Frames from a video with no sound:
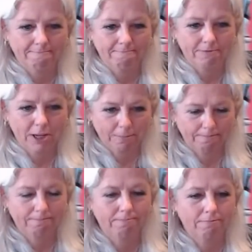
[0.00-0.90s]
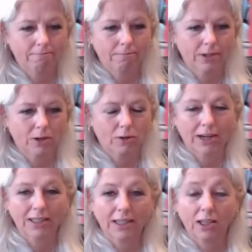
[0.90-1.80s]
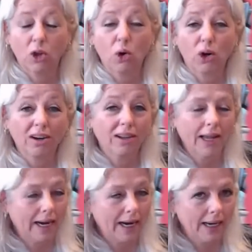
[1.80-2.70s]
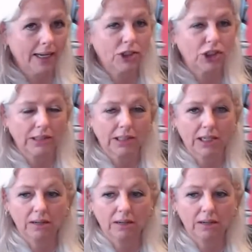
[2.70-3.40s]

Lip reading: Yep, correct. And Laurel and Justine